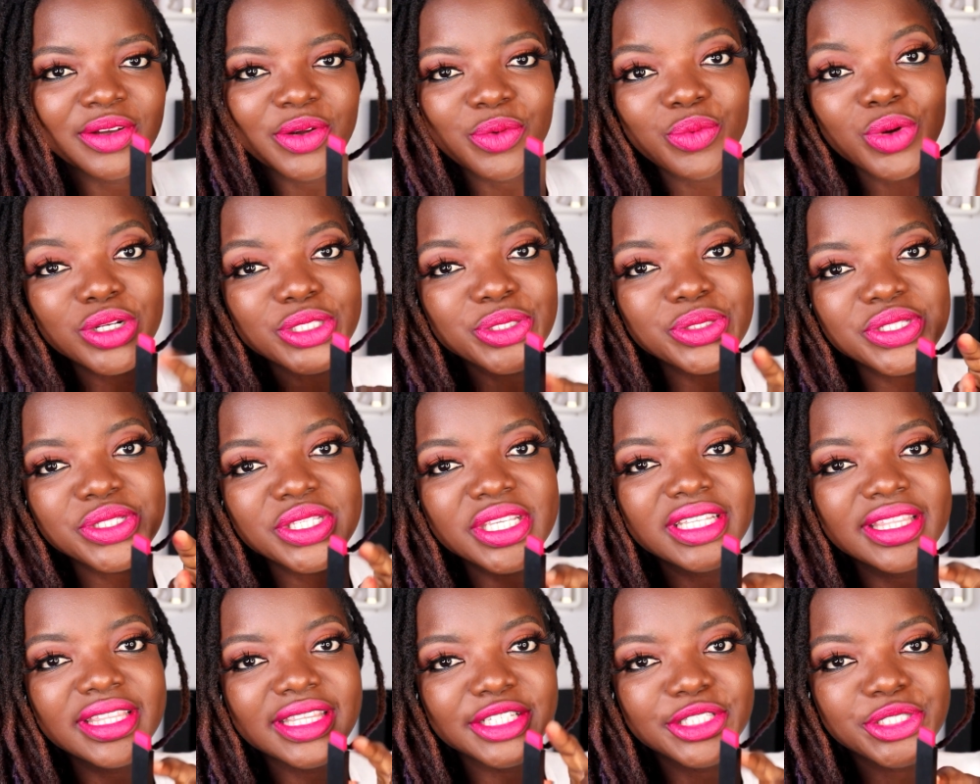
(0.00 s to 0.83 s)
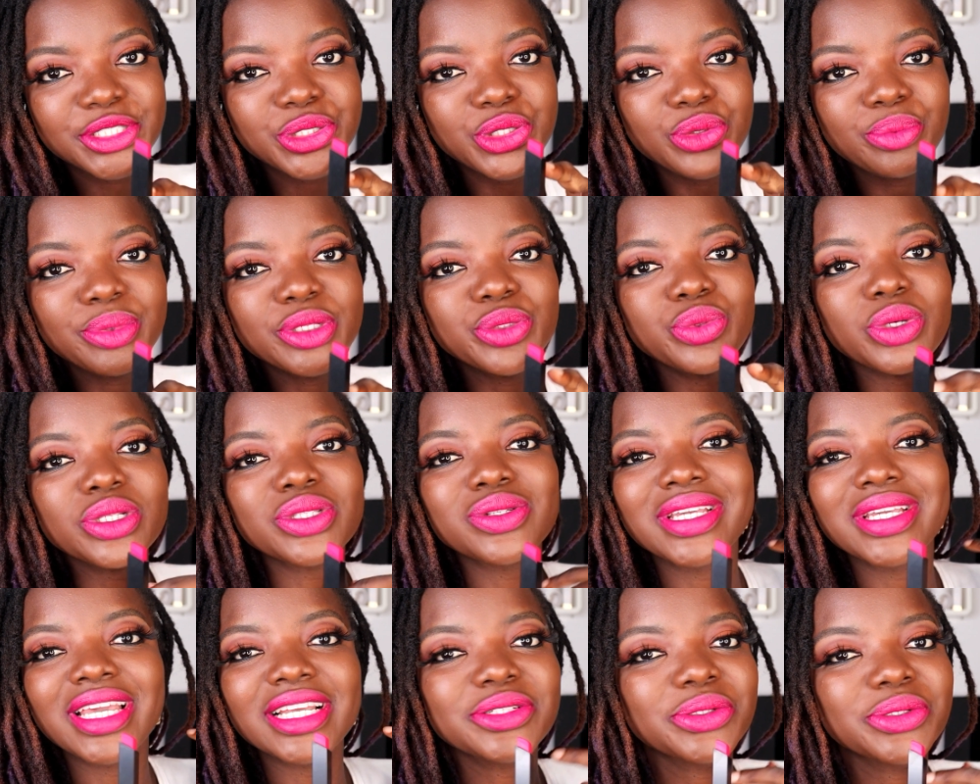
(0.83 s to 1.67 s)
What you see in the tube is what
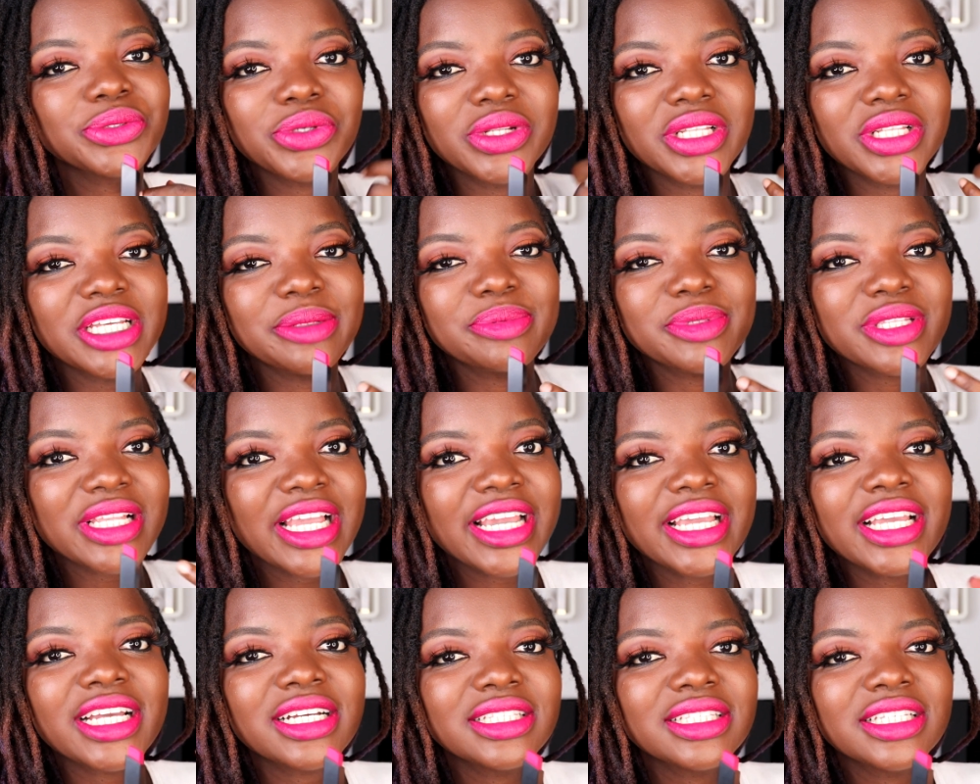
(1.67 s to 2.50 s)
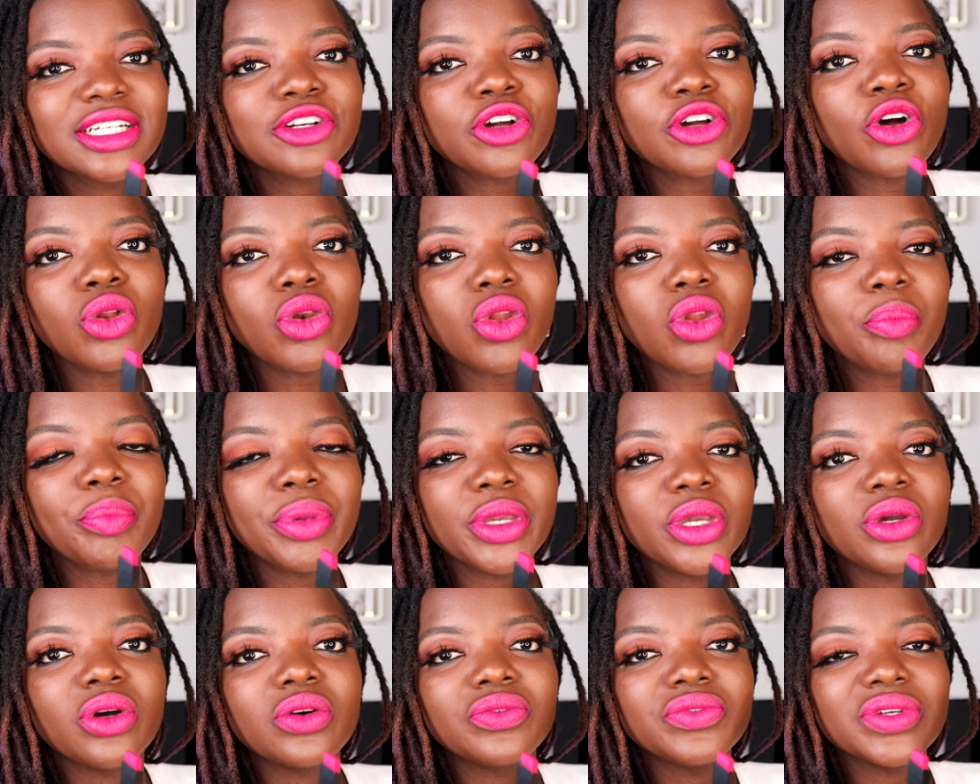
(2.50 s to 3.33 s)
you get on your lips. Like the color
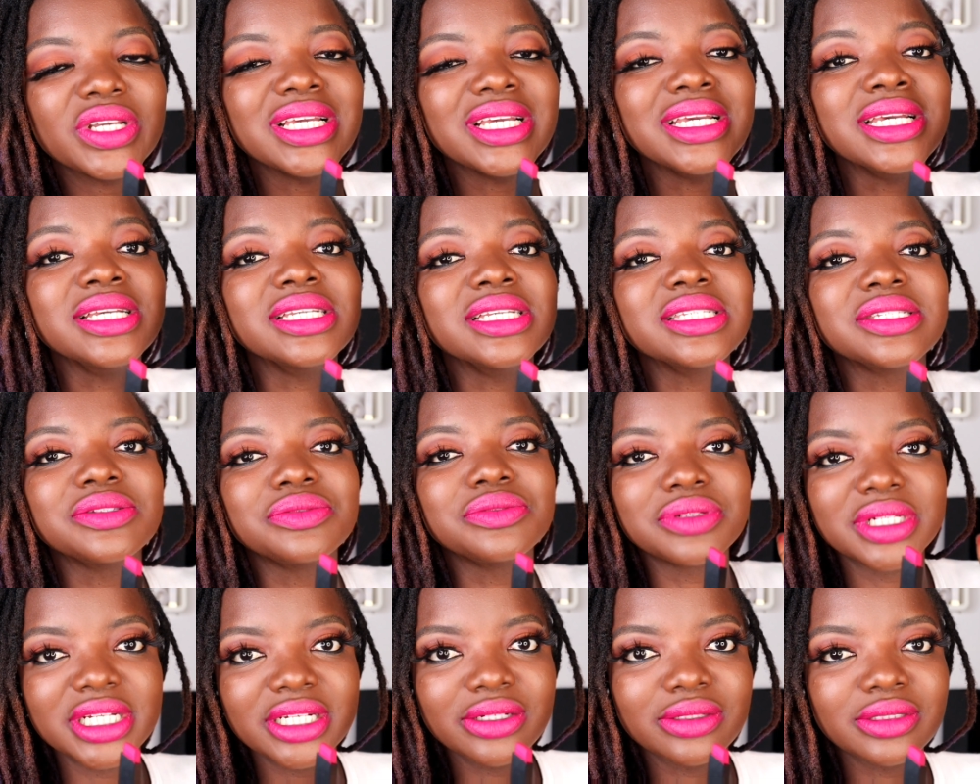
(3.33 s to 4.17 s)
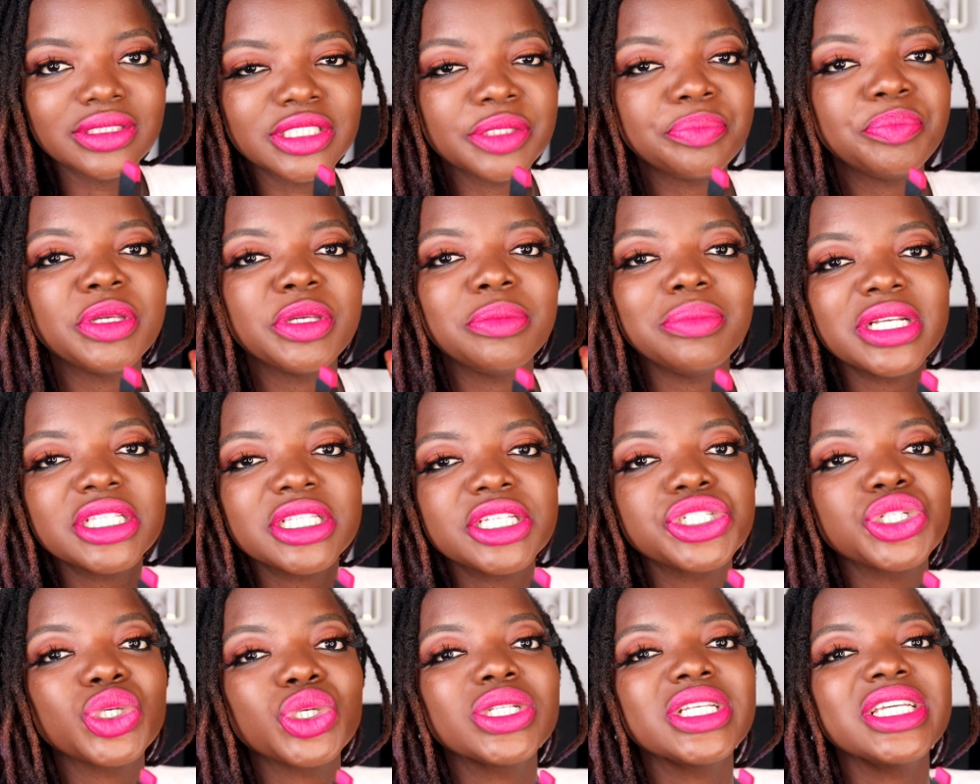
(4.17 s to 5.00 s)
payoff is real. The
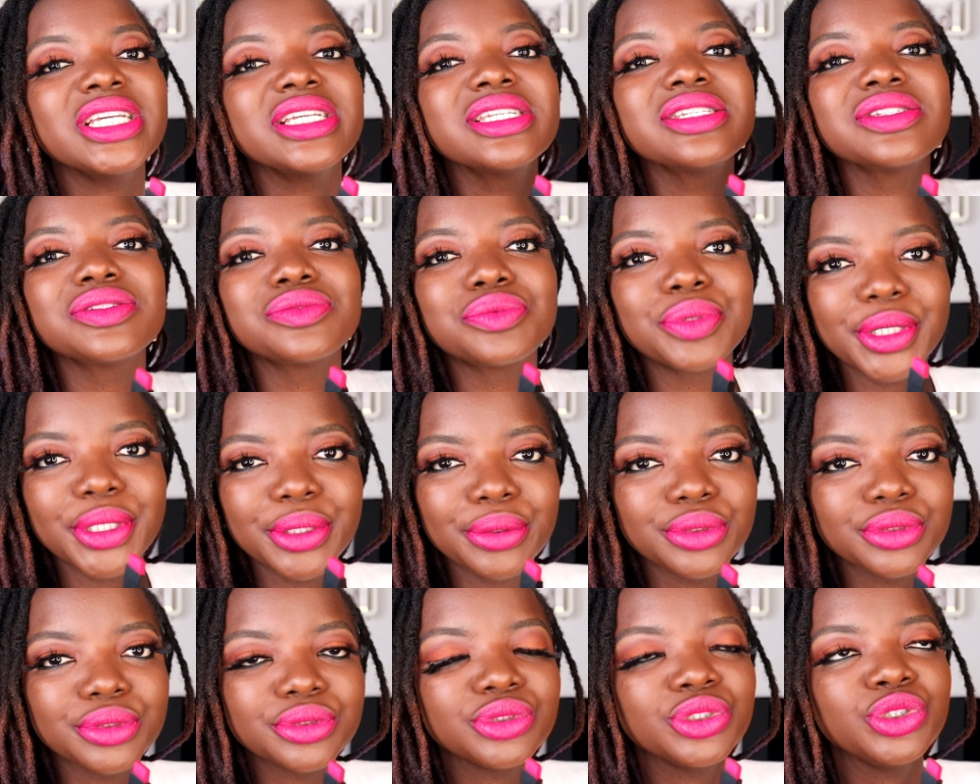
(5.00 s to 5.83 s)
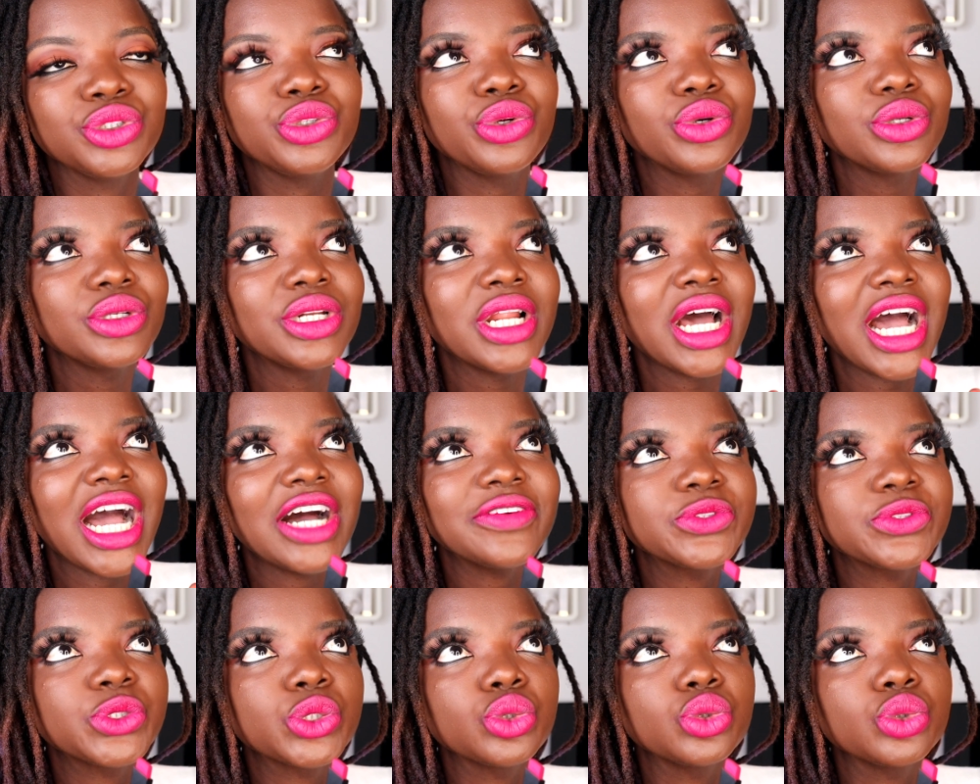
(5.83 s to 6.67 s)
pigmentation is real. You don't
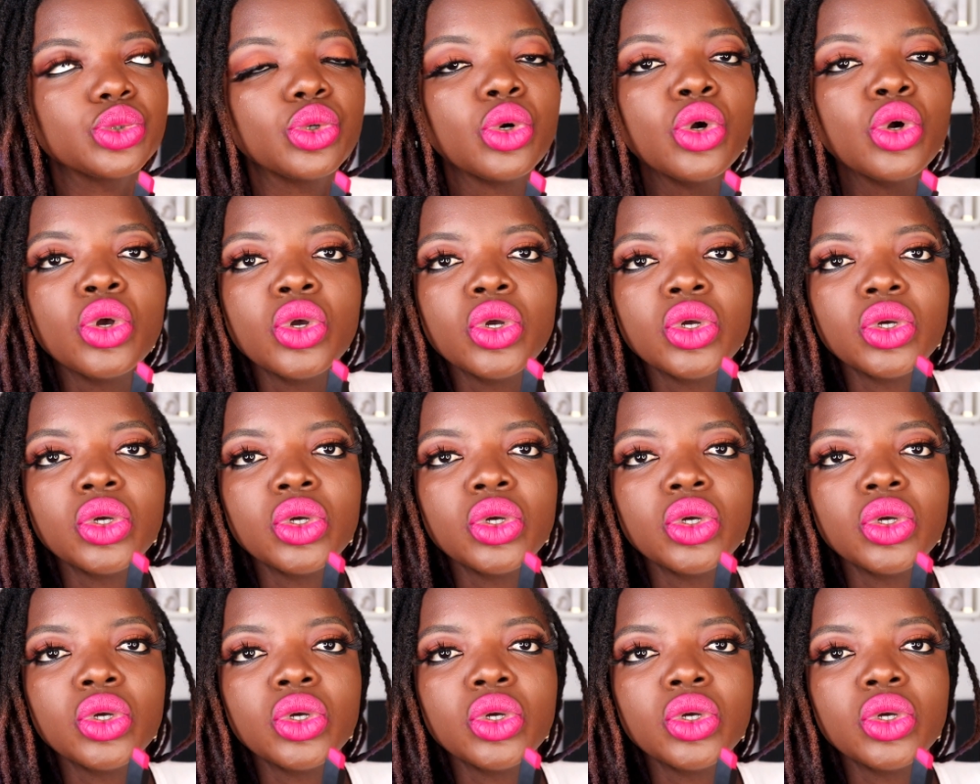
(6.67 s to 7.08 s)
have to,